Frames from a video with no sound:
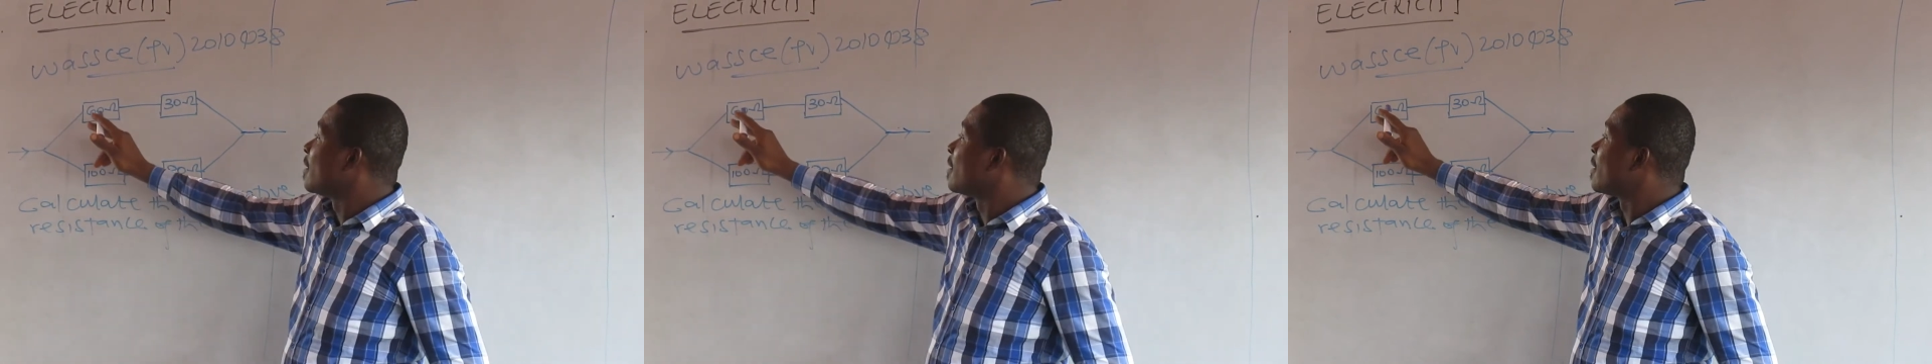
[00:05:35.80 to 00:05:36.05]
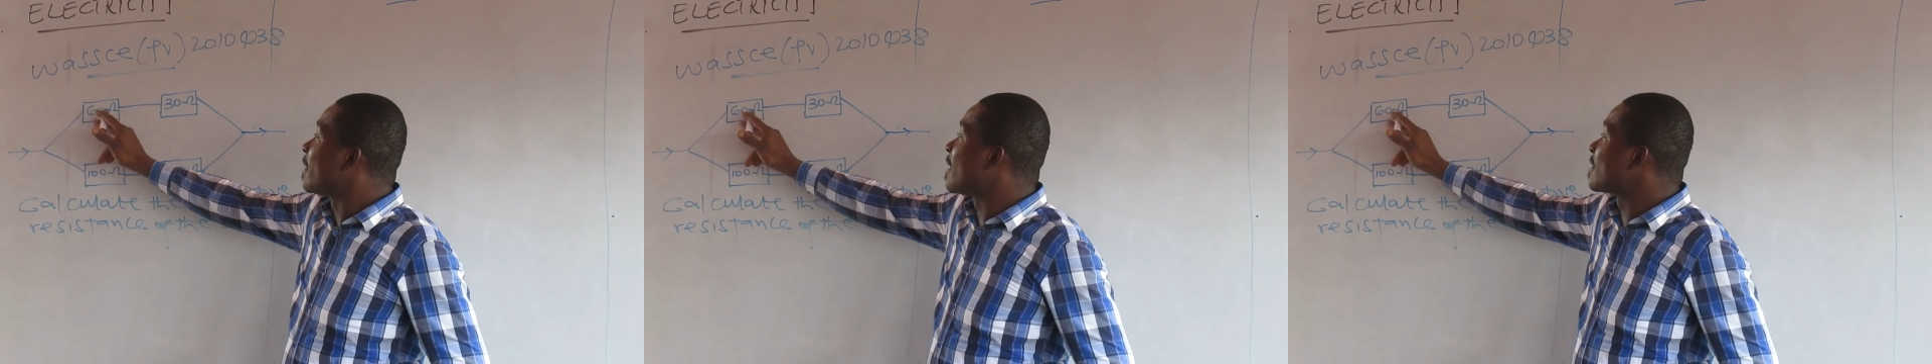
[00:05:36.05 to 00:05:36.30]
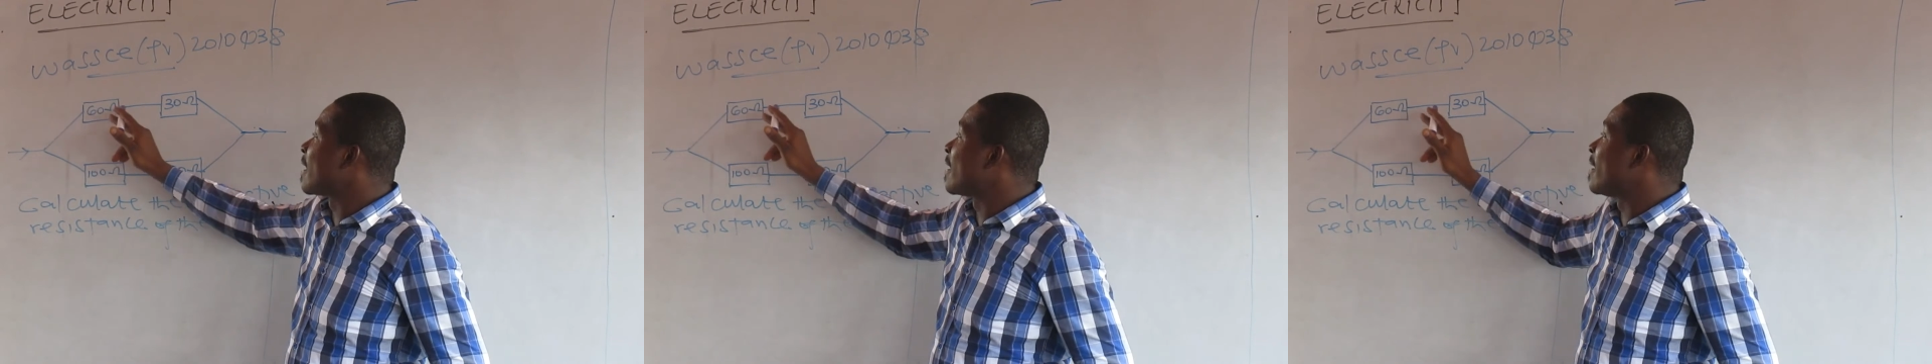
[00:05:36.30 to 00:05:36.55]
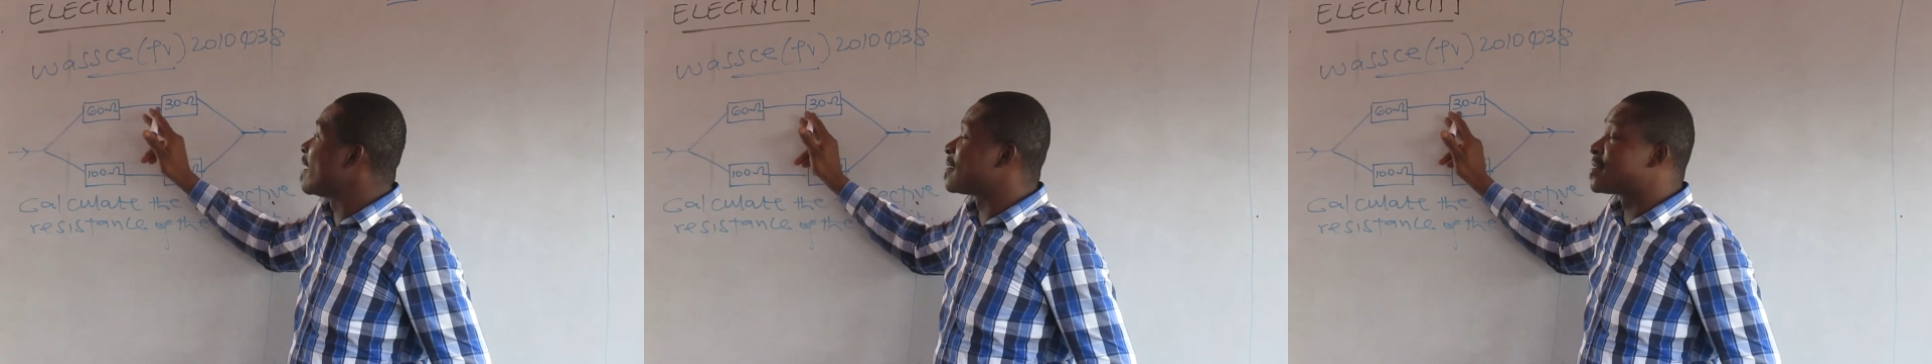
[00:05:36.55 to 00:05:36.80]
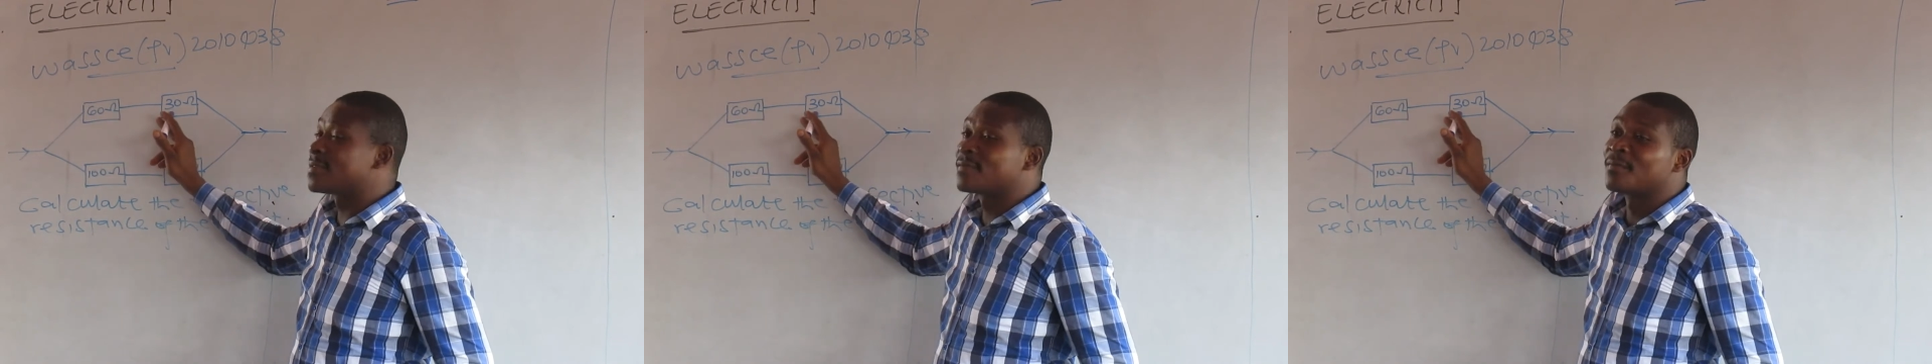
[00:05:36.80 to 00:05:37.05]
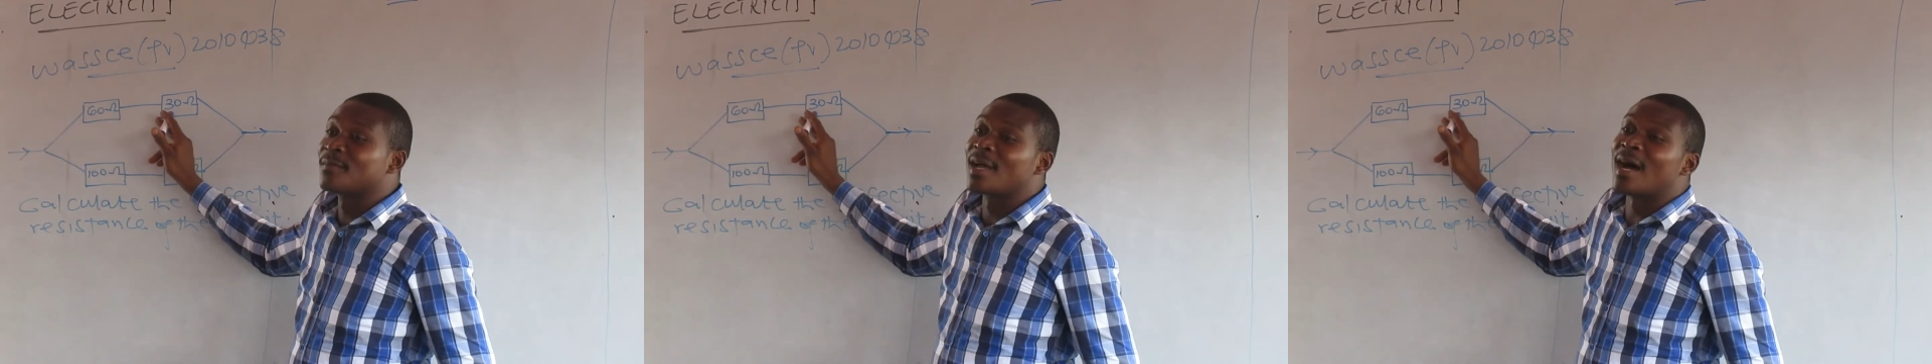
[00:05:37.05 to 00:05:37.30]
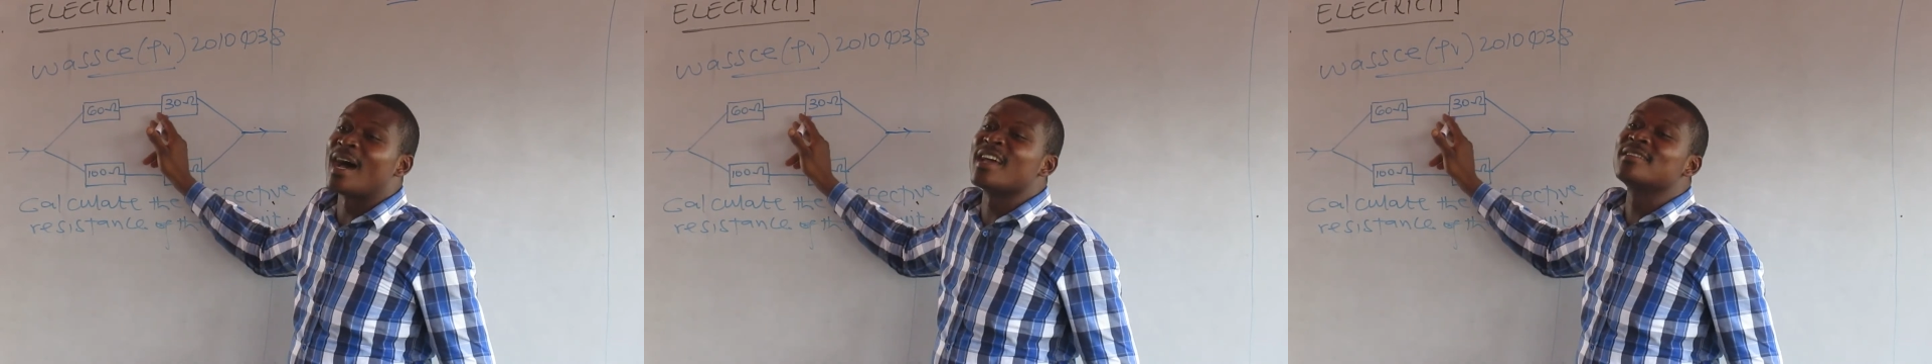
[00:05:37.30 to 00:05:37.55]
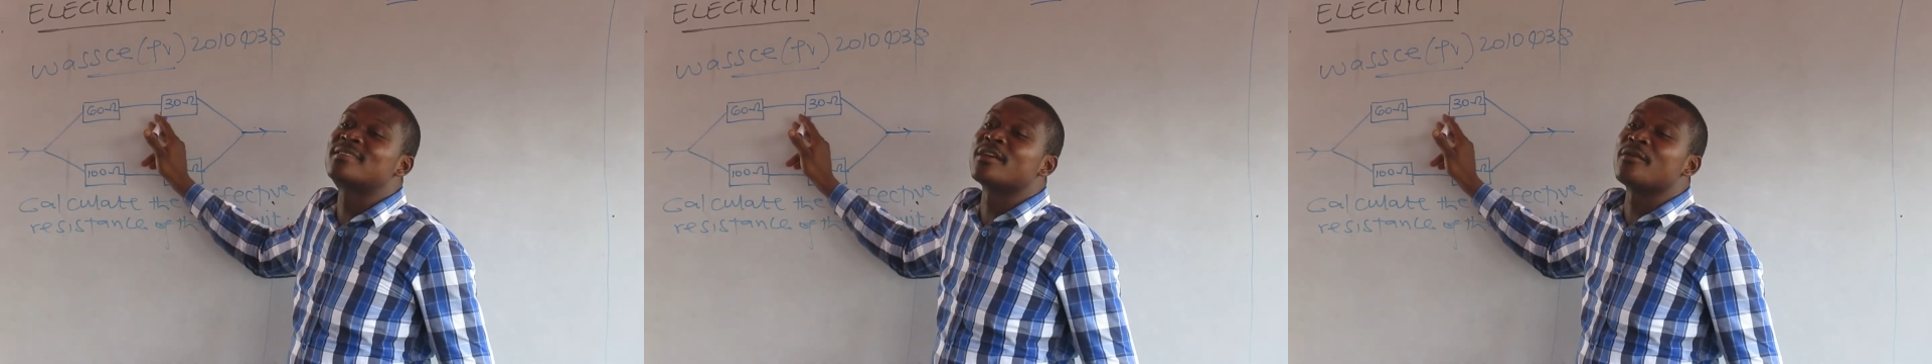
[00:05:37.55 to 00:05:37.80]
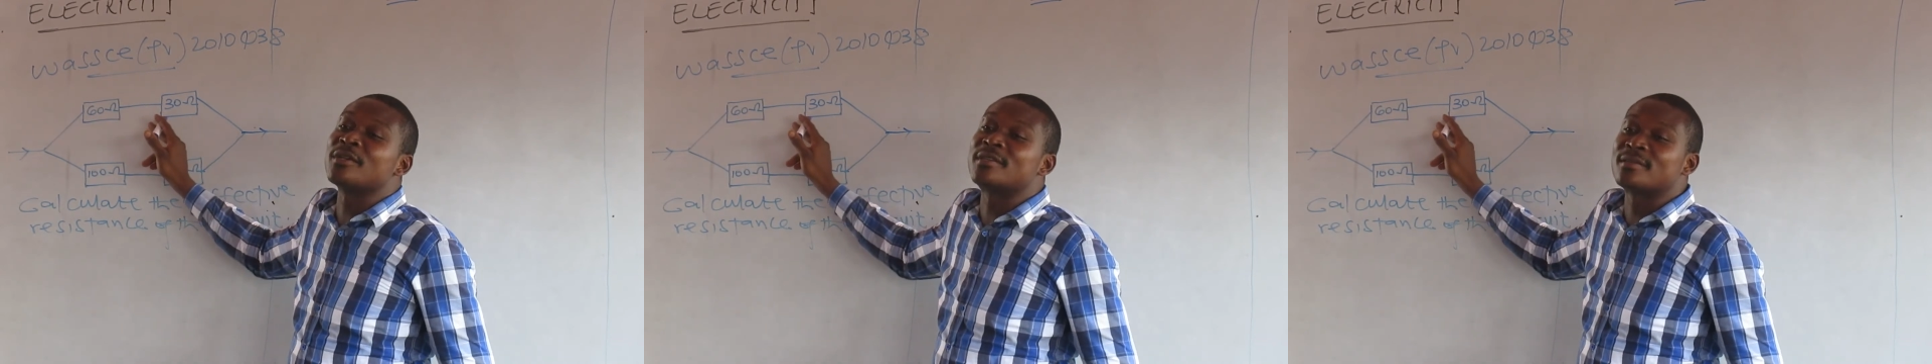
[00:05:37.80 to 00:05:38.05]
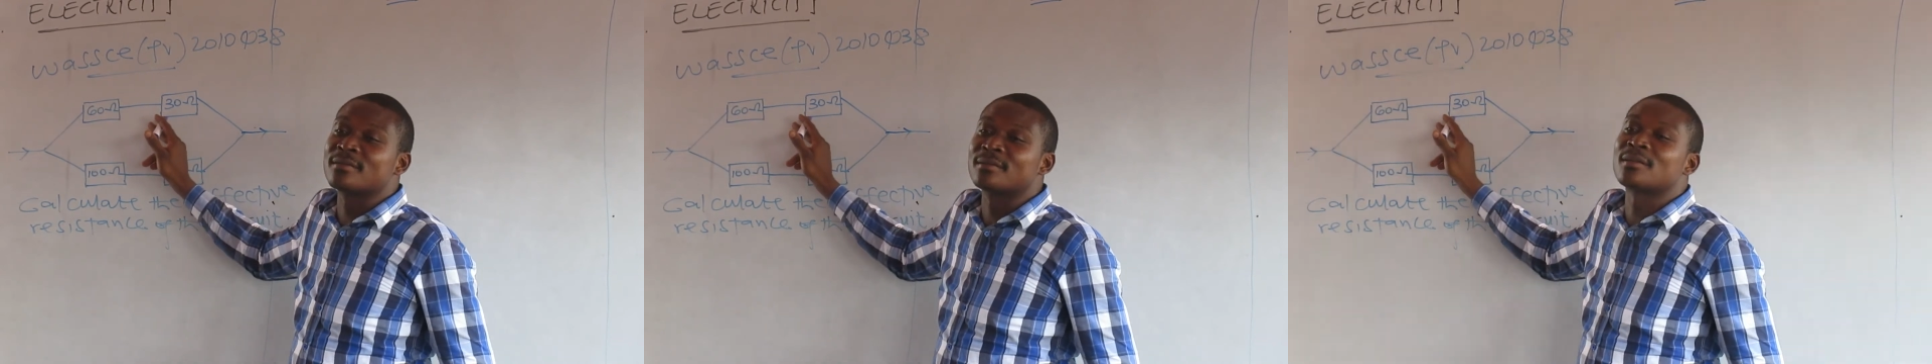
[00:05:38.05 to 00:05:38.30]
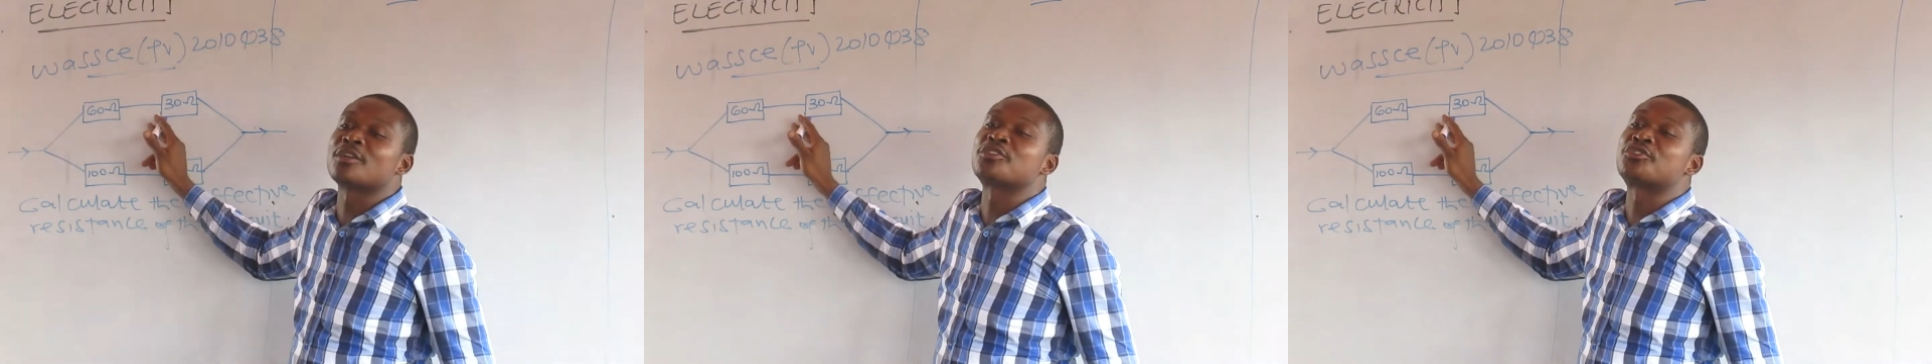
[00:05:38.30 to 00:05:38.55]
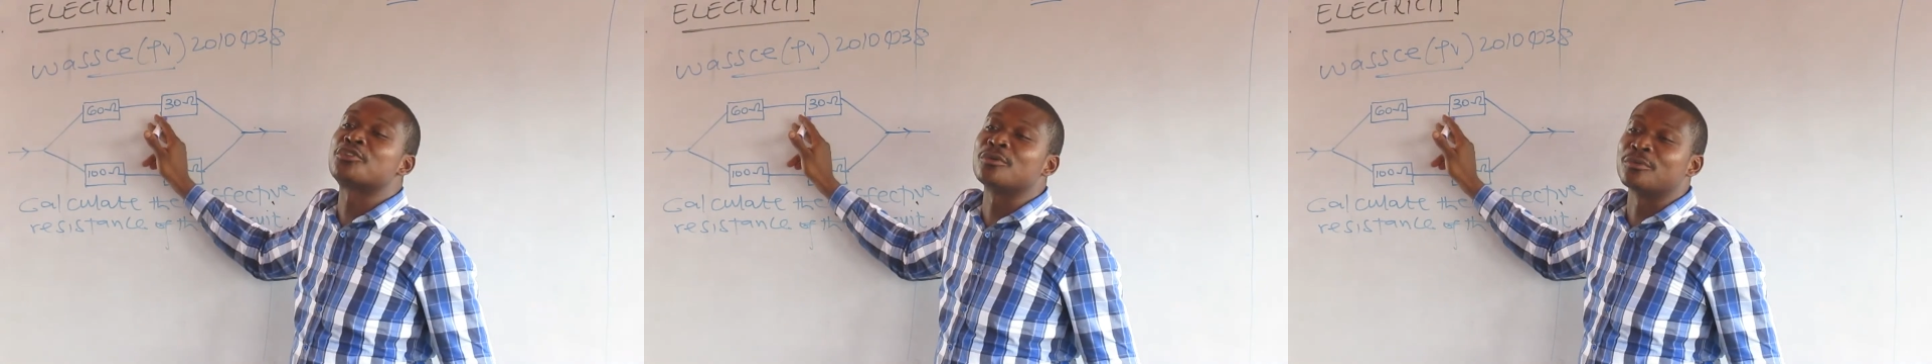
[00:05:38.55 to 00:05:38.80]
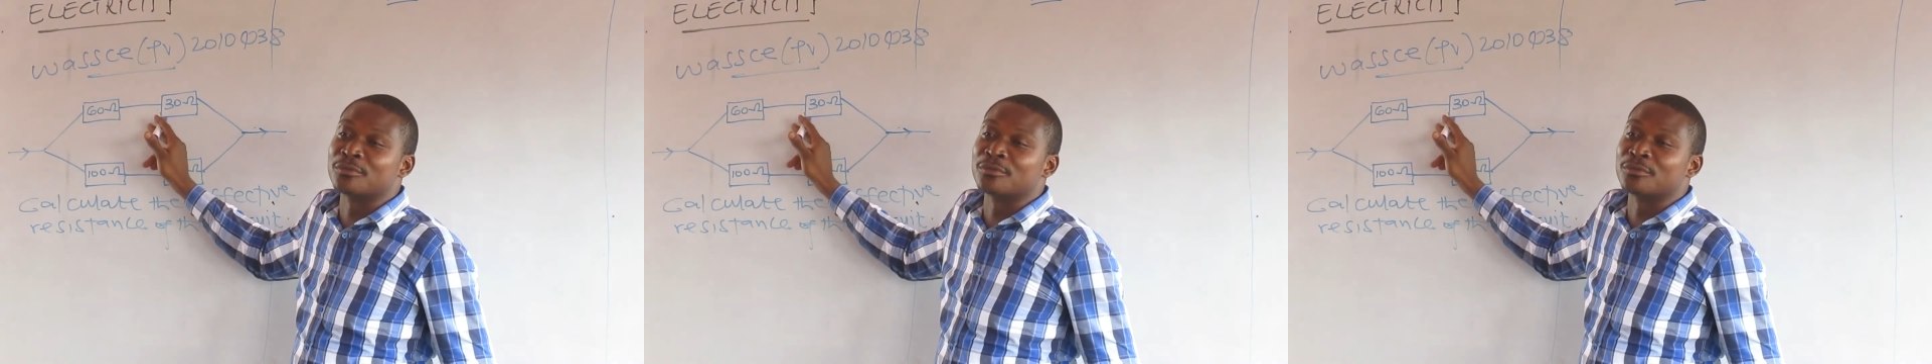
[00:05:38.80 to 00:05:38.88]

This and this are in series. That is true.